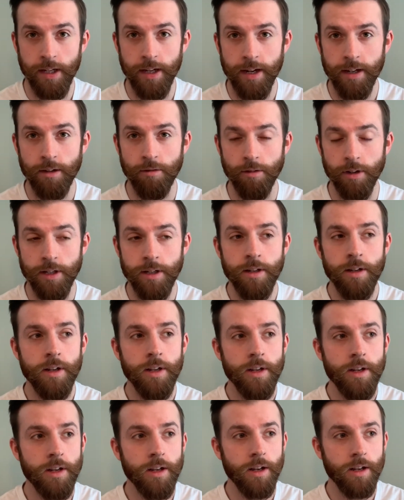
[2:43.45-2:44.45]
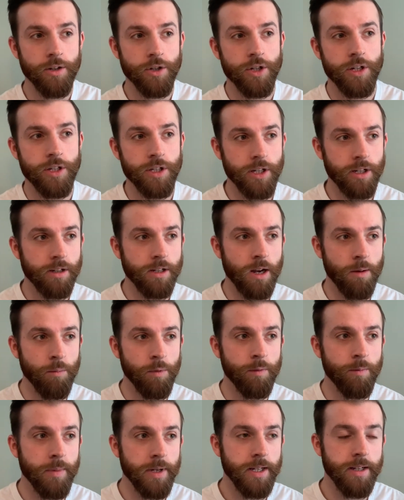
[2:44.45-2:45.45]
angry, and she said, "Come
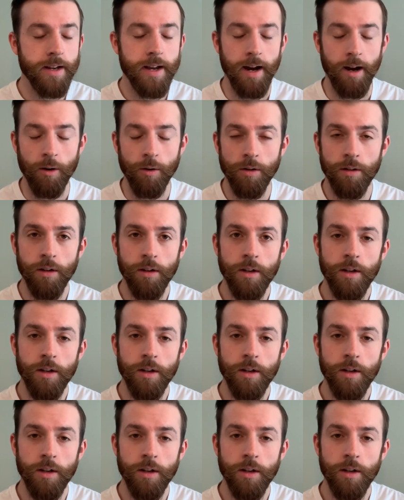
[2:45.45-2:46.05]
with me now."